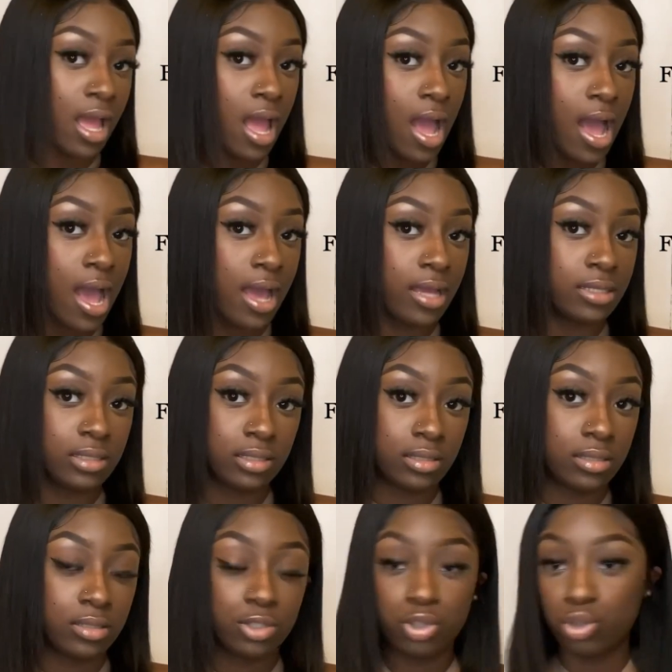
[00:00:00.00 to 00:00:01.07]

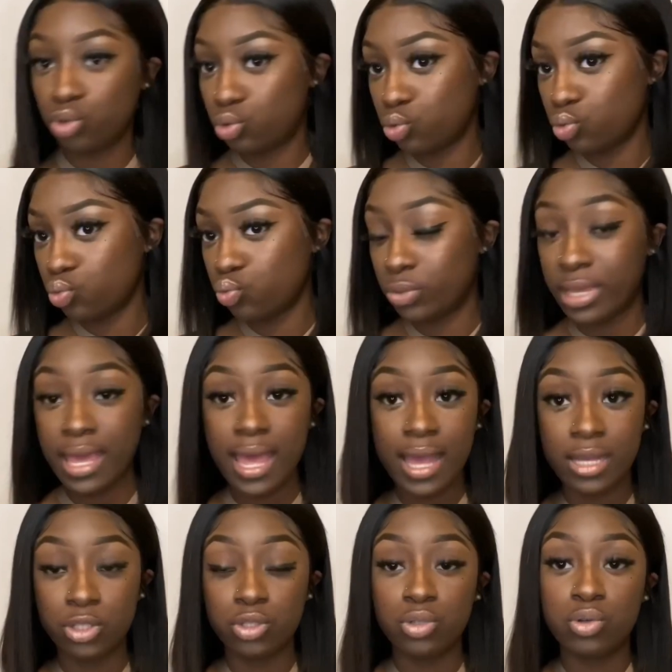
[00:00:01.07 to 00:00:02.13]
and yeah, I
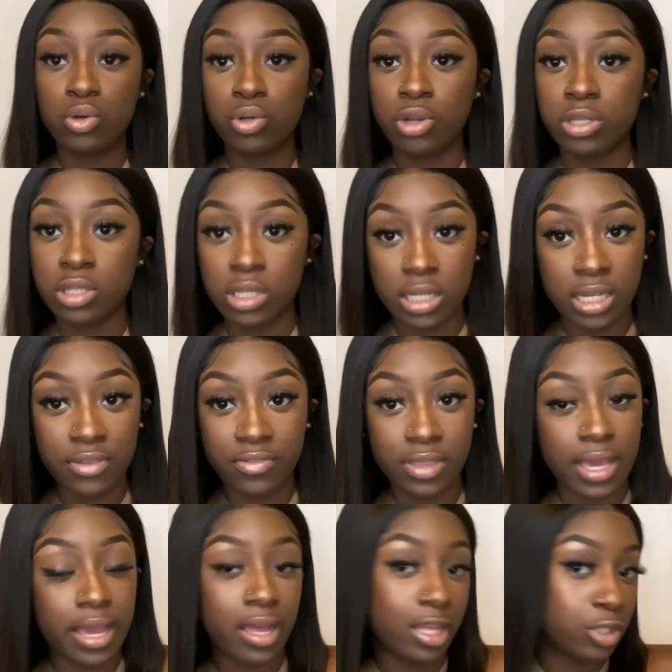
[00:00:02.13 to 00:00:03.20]
can do corners underneath the
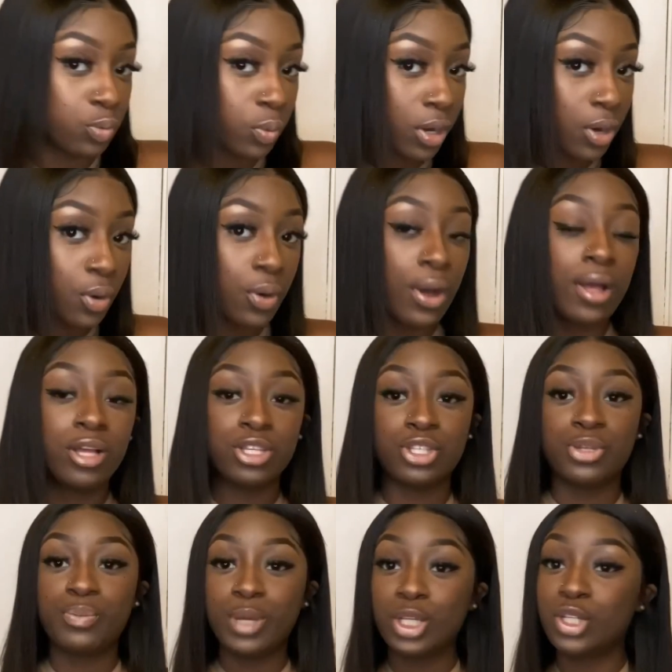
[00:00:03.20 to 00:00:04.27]
hair as well. So
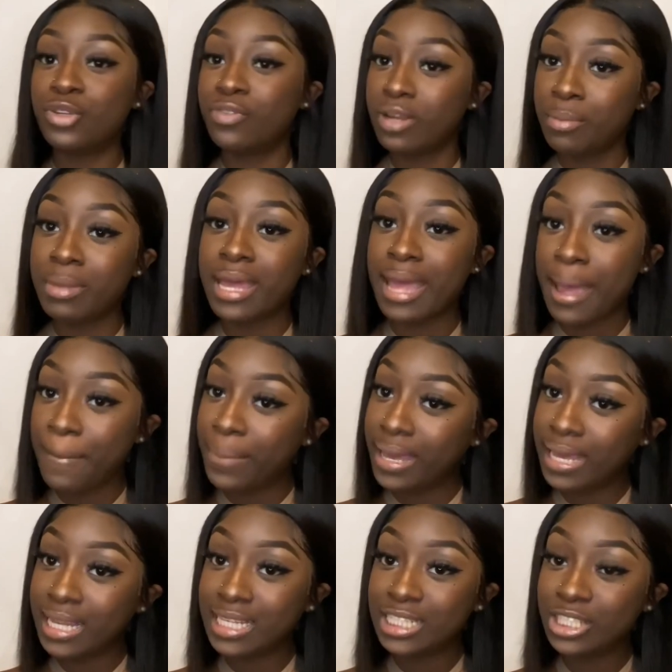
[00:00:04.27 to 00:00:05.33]
make sure you follow my hair
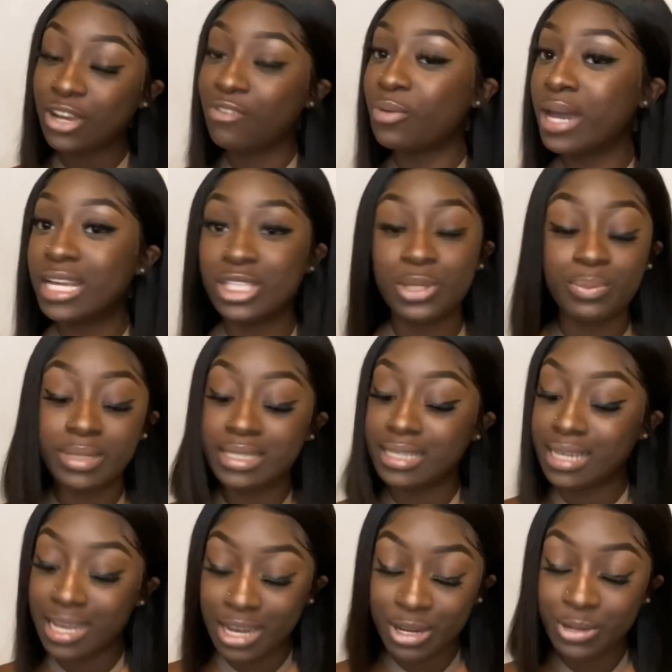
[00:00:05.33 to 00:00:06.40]
page, otherwise you're missing
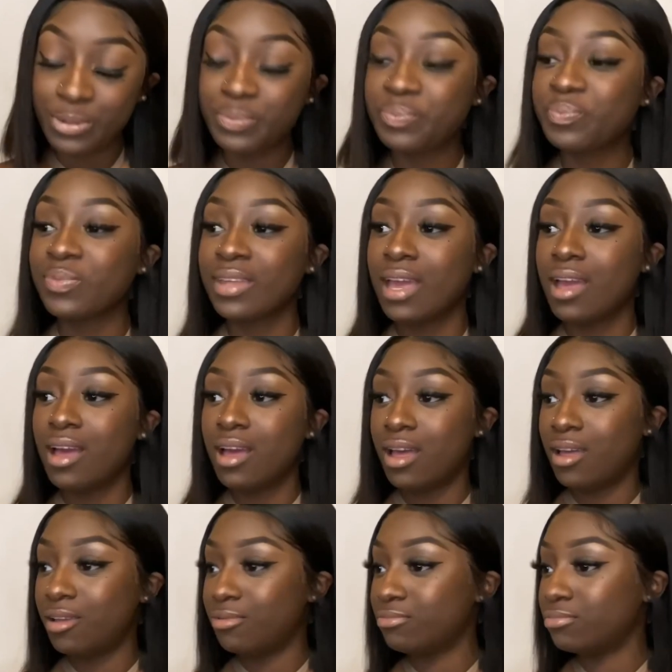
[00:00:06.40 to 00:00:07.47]
out.
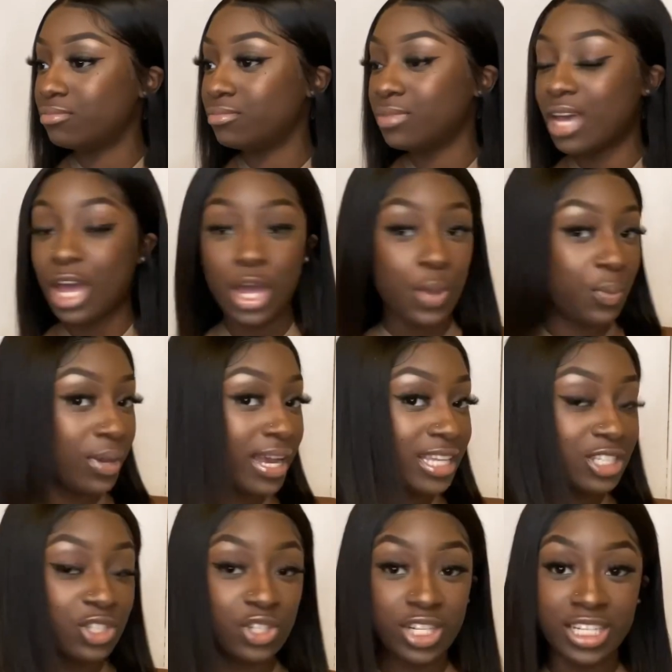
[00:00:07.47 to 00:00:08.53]
I hope you guys
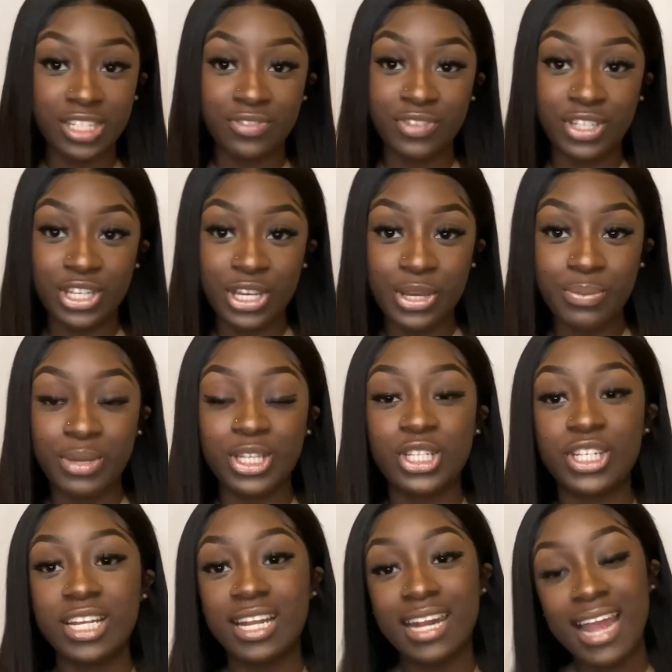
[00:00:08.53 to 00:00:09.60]
enjoyed this video. Make sure
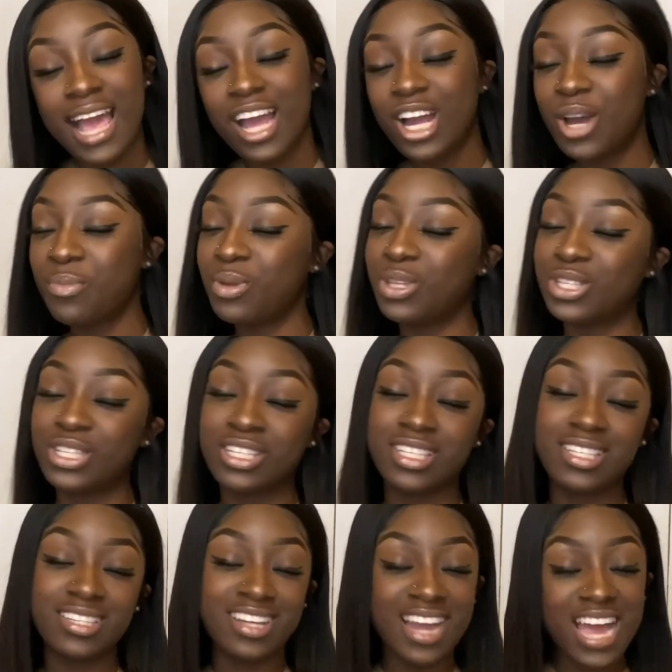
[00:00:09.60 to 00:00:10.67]
you like, comment and
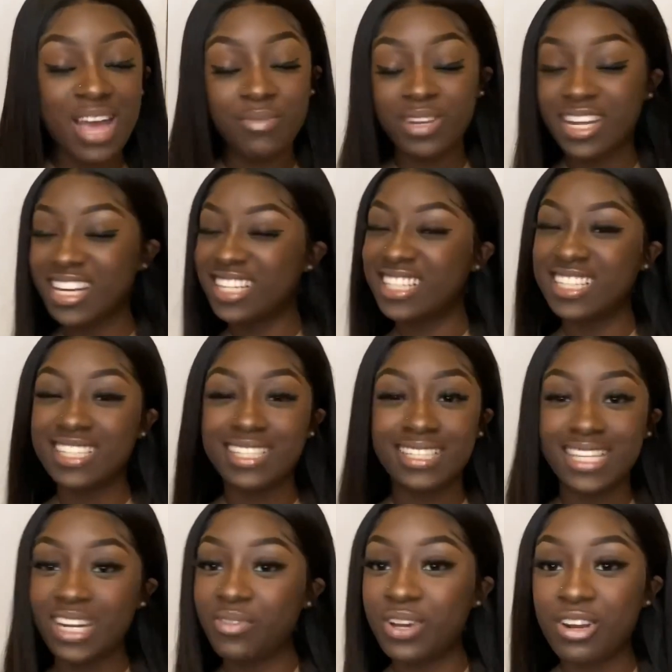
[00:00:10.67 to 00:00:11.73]
subscribe. You know the things
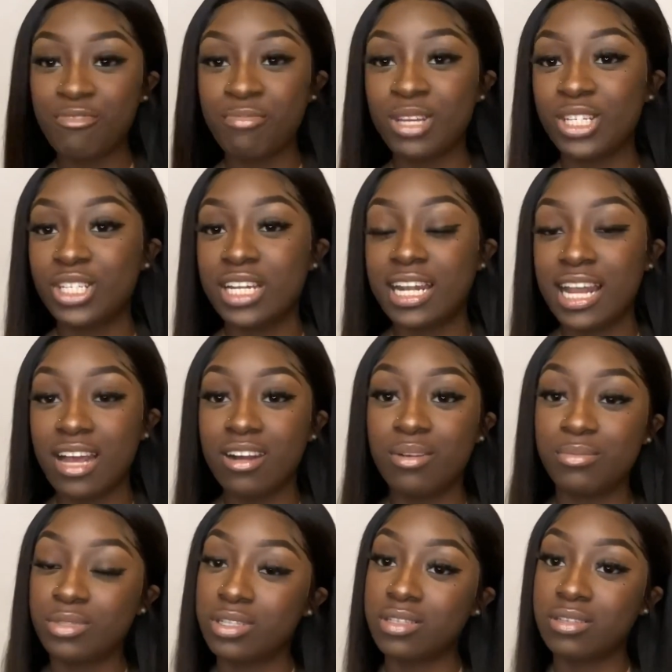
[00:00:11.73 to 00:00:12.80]
said or whatever. Make sure you like,
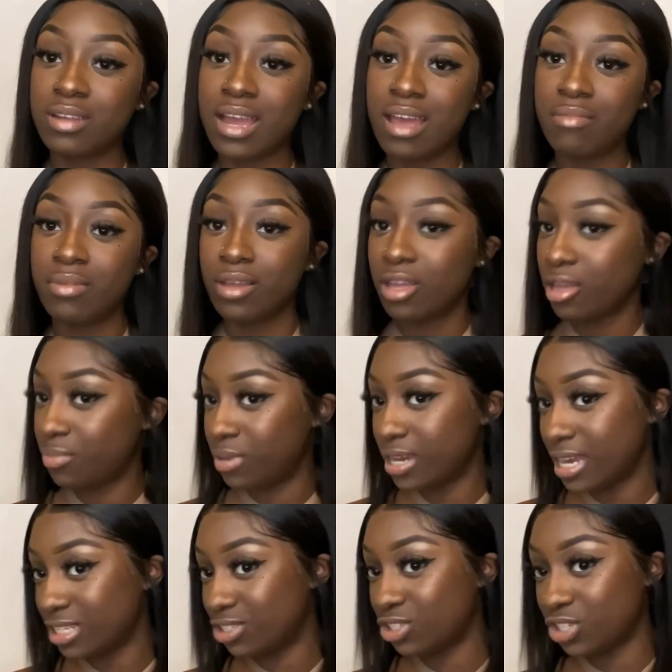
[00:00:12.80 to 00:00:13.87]
comment, subscribe. I hope you
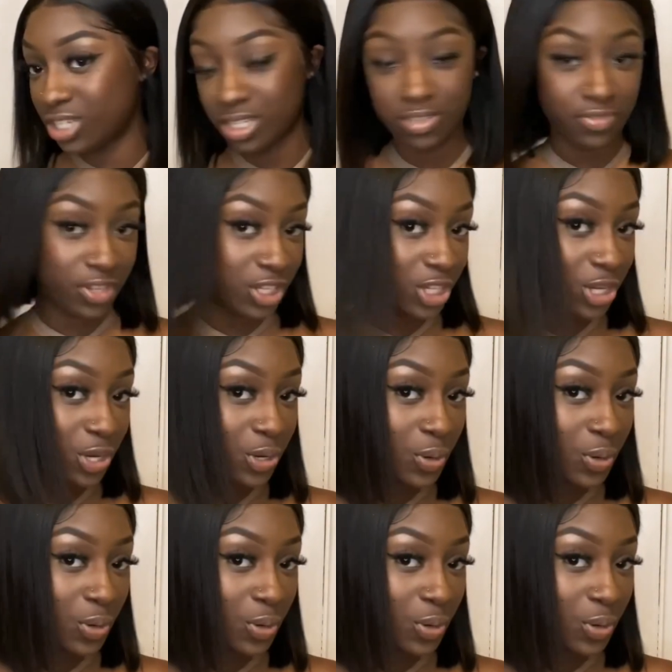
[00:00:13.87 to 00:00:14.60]
guys enjoyed this video